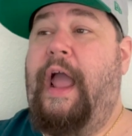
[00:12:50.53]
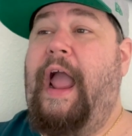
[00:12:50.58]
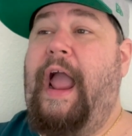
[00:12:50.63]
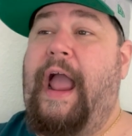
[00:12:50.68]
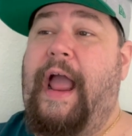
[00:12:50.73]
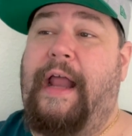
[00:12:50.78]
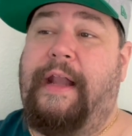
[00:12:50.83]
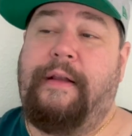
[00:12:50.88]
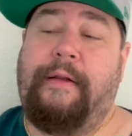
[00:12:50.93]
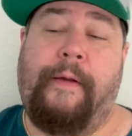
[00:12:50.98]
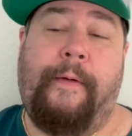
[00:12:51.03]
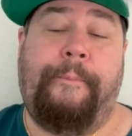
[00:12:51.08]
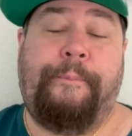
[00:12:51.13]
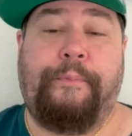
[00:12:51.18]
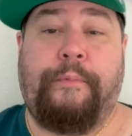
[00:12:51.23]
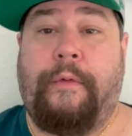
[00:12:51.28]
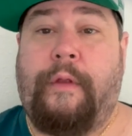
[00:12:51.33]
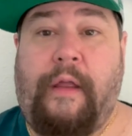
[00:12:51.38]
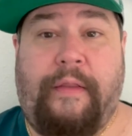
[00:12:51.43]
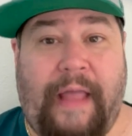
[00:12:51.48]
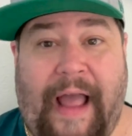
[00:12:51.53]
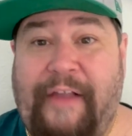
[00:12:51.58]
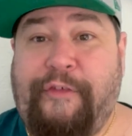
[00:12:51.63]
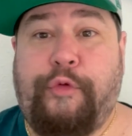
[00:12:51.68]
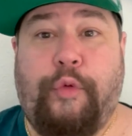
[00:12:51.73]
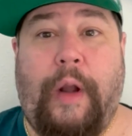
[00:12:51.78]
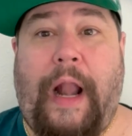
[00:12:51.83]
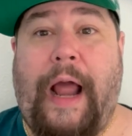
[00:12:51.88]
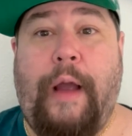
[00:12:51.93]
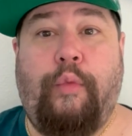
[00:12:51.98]
And that's
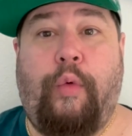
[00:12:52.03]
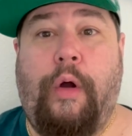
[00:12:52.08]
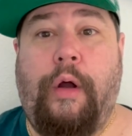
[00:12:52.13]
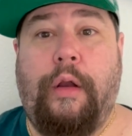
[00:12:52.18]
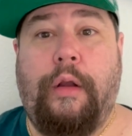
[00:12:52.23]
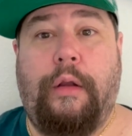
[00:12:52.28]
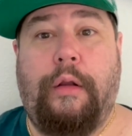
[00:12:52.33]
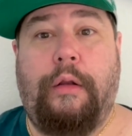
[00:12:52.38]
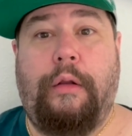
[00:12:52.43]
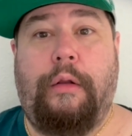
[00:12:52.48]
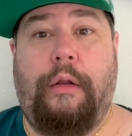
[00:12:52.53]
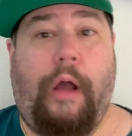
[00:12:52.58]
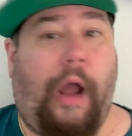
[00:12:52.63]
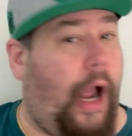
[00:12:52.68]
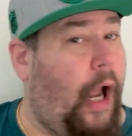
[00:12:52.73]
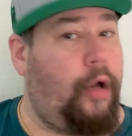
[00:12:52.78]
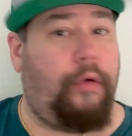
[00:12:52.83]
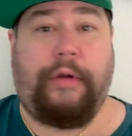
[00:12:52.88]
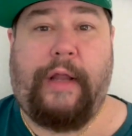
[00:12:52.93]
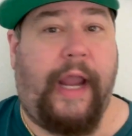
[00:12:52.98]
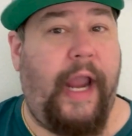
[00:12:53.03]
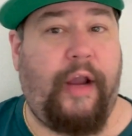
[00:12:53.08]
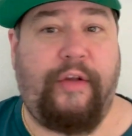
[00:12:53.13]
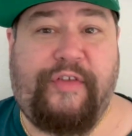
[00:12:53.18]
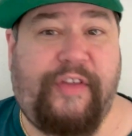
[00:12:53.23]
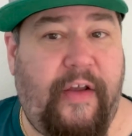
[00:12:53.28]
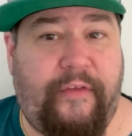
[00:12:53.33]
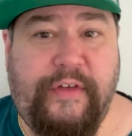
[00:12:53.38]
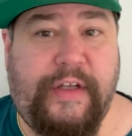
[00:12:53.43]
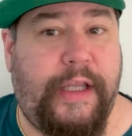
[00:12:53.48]
what I want. I don't care.
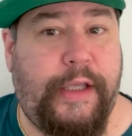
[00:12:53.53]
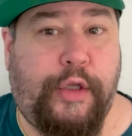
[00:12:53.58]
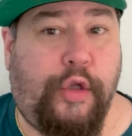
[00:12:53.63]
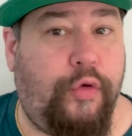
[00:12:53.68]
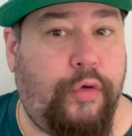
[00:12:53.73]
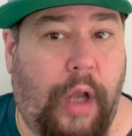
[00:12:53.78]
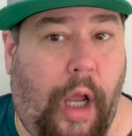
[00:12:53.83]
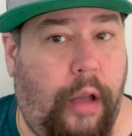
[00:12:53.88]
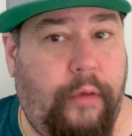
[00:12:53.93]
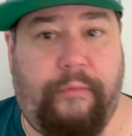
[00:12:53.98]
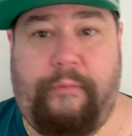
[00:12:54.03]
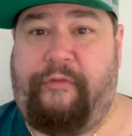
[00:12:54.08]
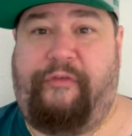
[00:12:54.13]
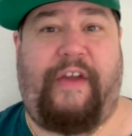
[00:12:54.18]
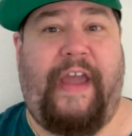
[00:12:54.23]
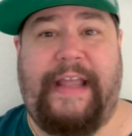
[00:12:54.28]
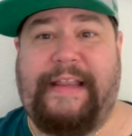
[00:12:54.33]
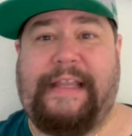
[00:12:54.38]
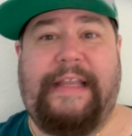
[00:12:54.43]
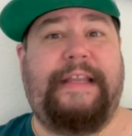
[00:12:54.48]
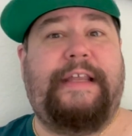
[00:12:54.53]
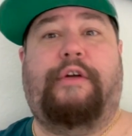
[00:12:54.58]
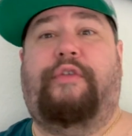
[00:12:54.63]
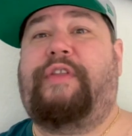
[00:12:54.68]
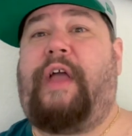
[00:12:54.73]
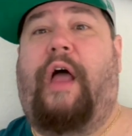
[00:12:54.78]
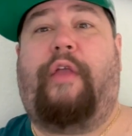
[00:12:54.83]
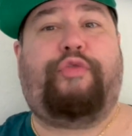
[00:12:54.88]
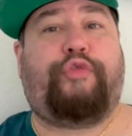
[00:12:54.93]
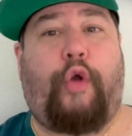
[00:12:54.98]
72 nothing. Fake the kneel
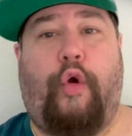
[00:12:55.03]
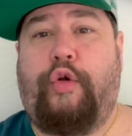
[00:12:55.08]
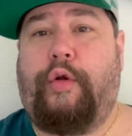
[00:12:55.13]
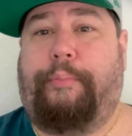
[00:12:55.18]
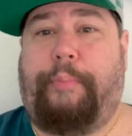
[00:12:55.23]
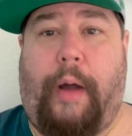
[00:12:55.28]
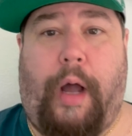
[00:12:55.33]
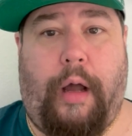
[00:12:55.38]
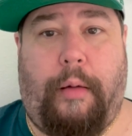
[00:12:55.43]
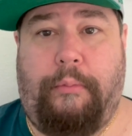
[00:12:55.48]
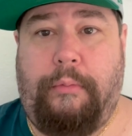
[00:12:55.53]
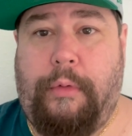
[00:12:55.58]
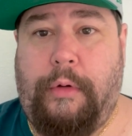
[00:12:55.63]
down, throw the bomb.